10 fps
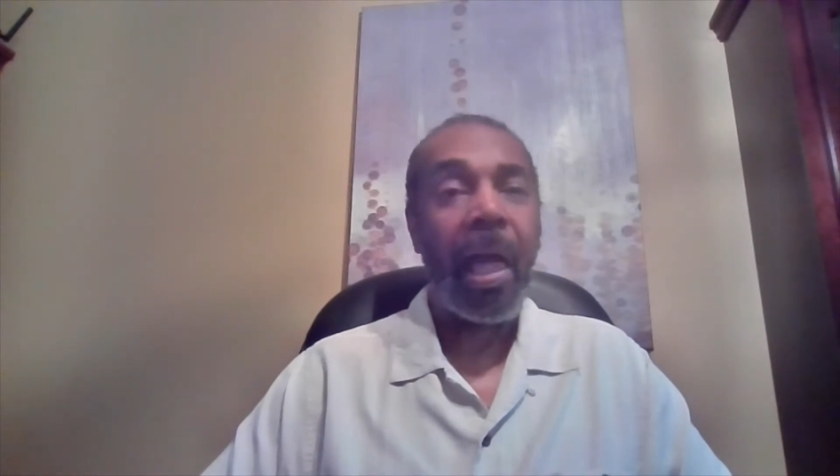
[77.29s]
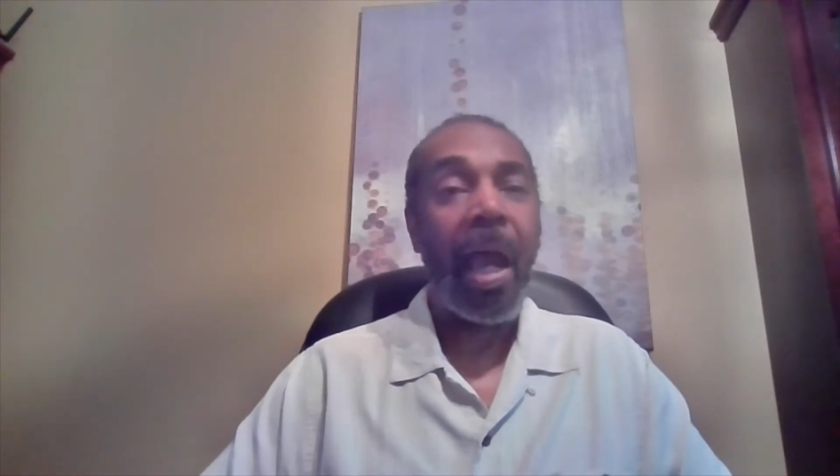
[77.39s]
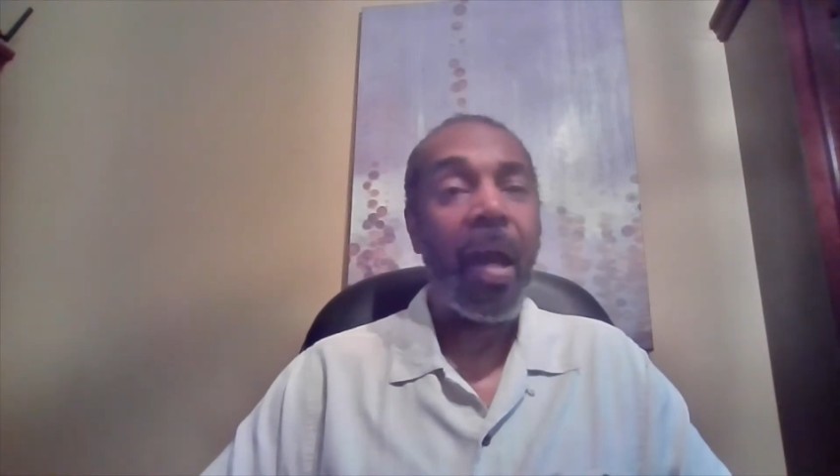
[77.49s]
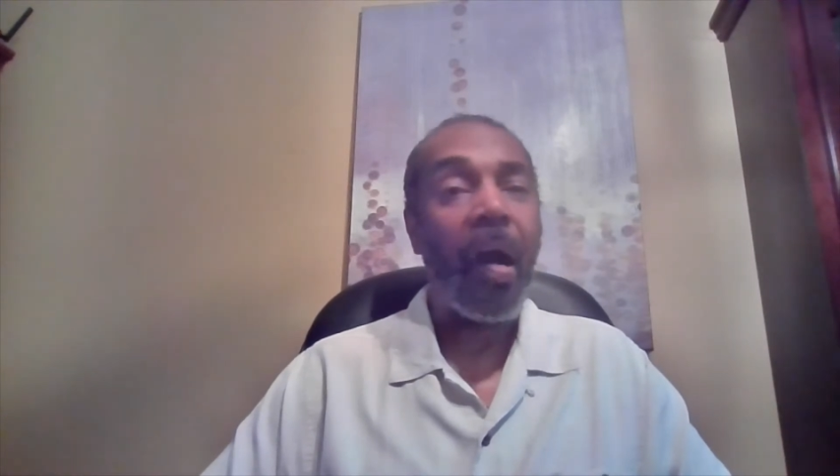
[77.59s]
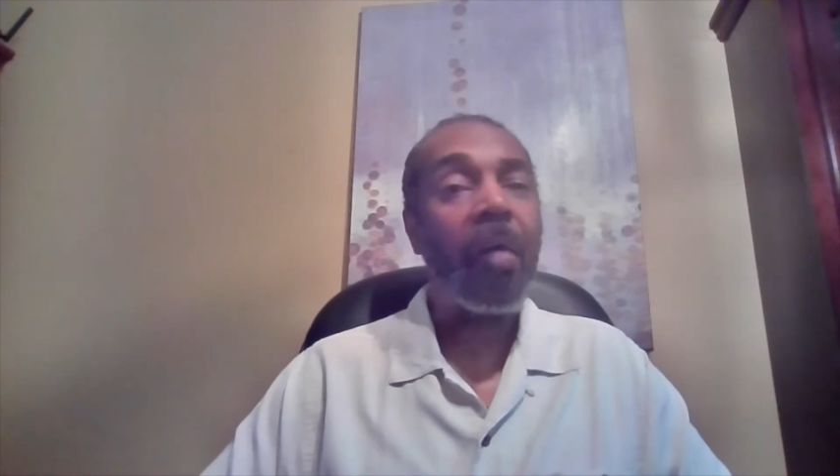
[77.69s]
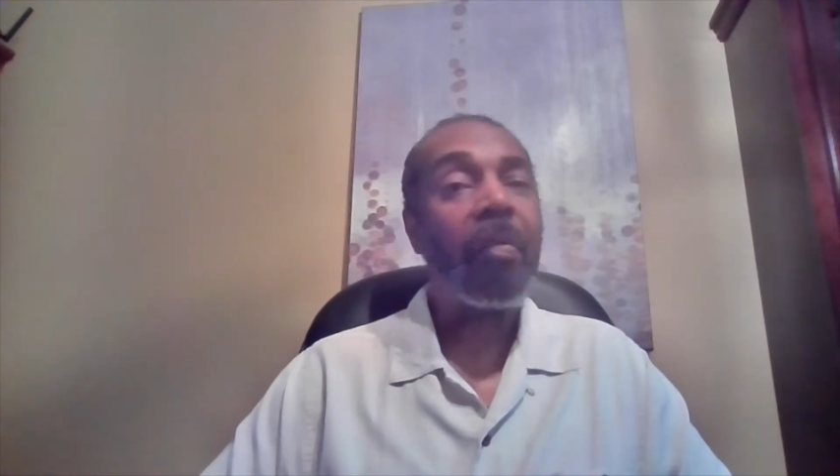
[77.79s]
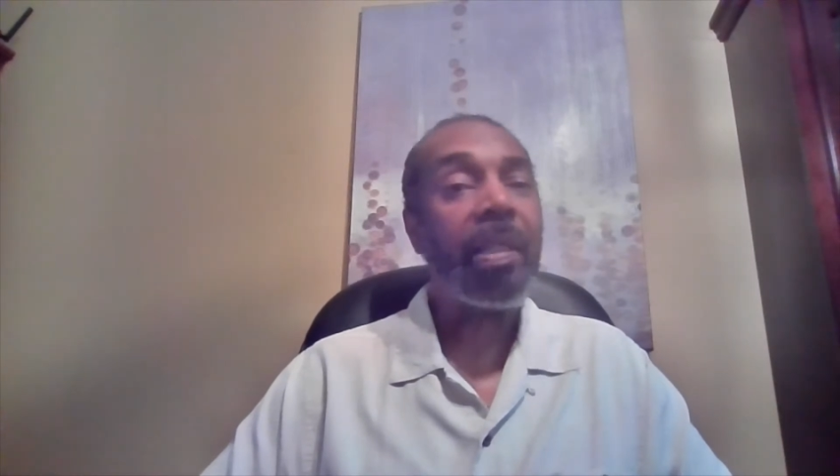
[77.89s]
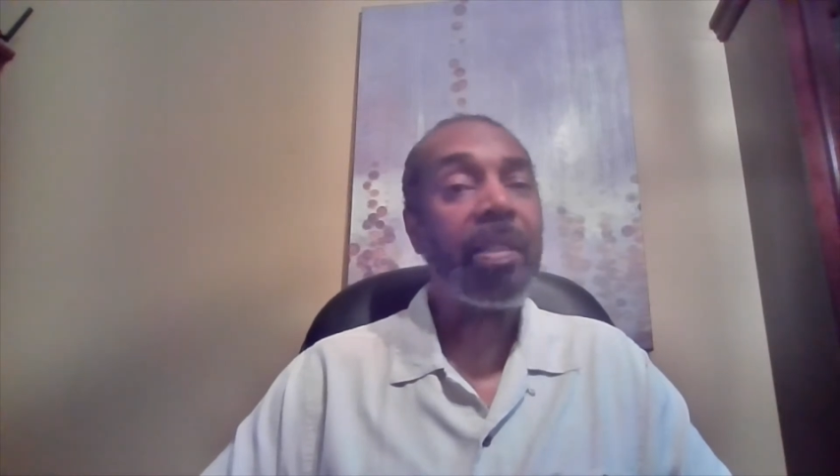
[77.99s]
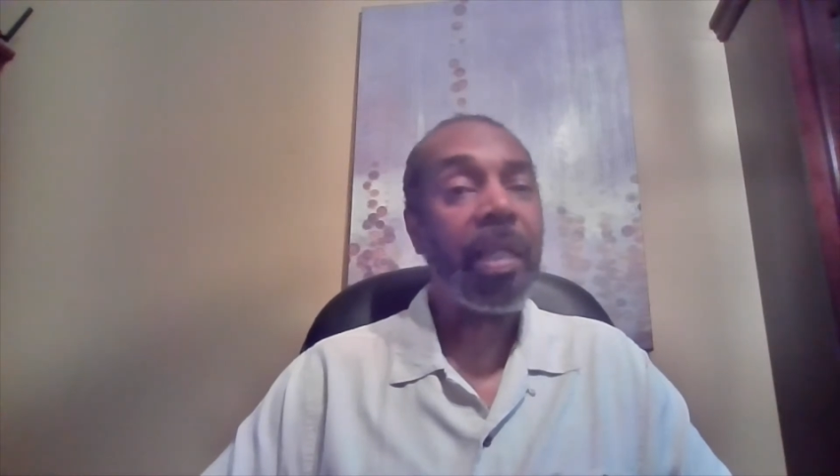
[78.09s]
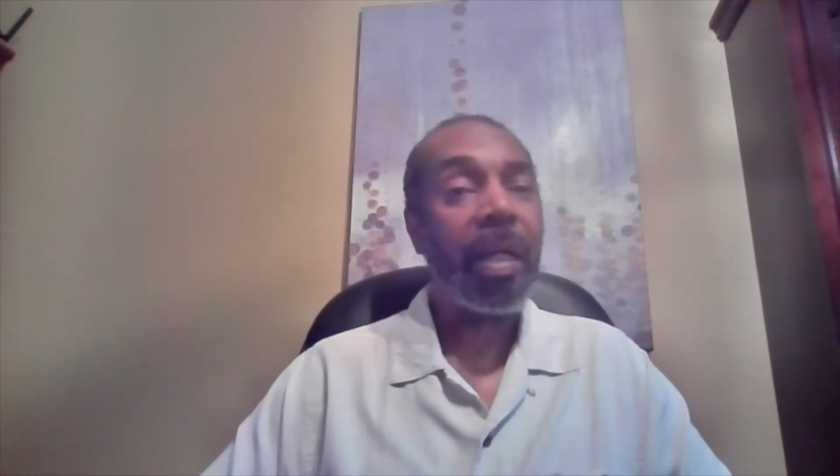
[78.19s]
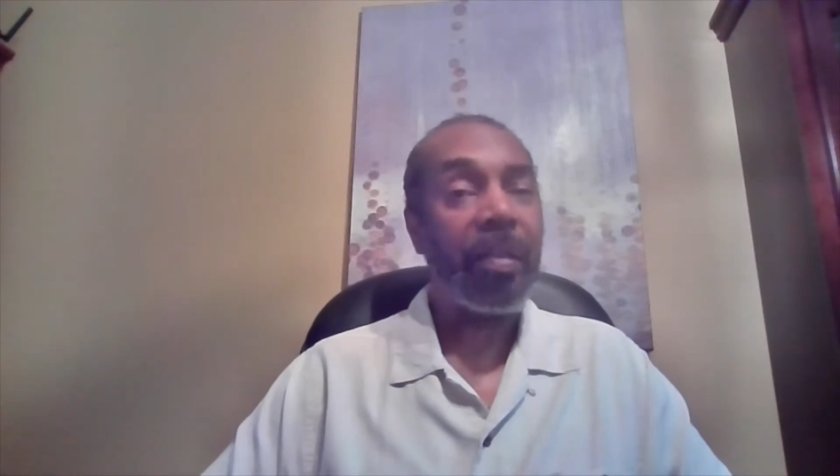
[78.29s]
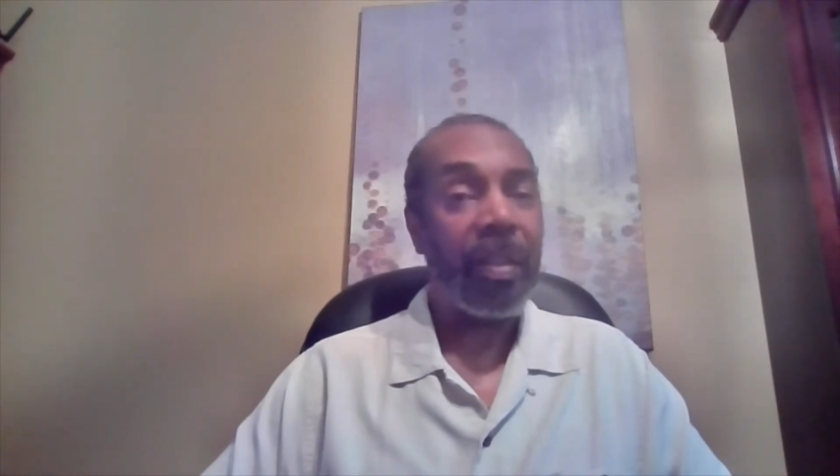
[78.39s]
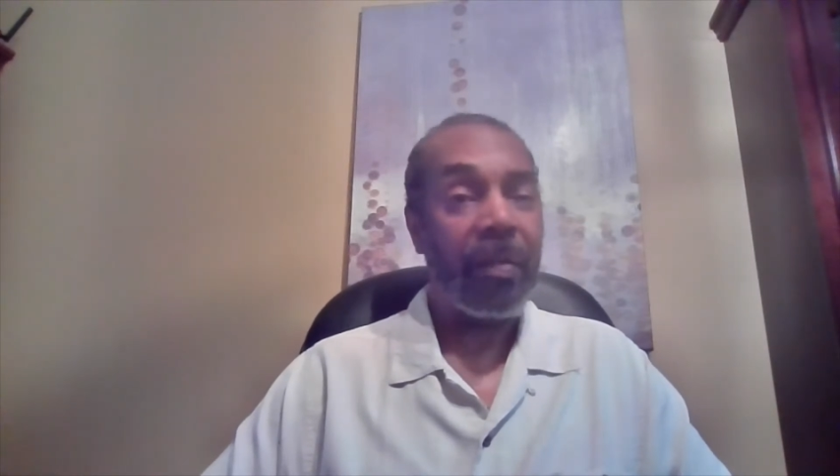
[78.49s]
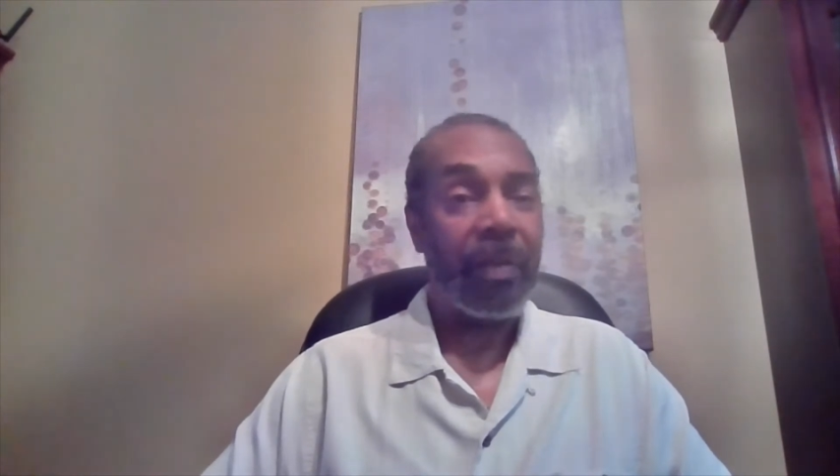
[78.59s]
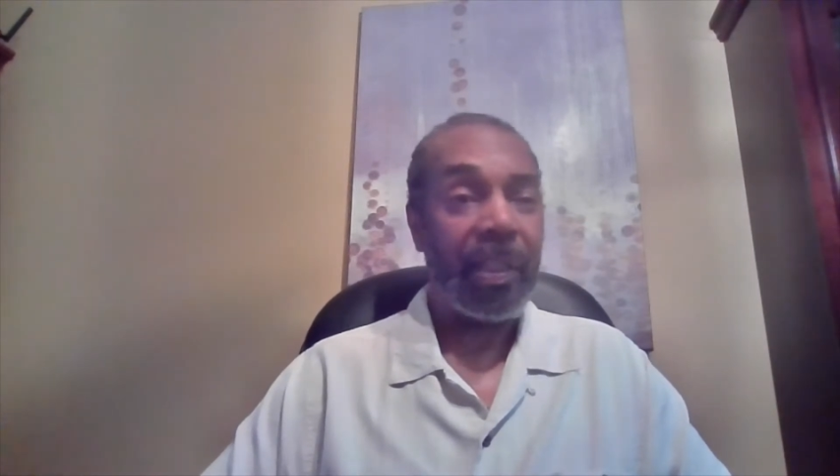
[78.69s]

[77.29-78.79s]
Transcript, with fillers: I always tell them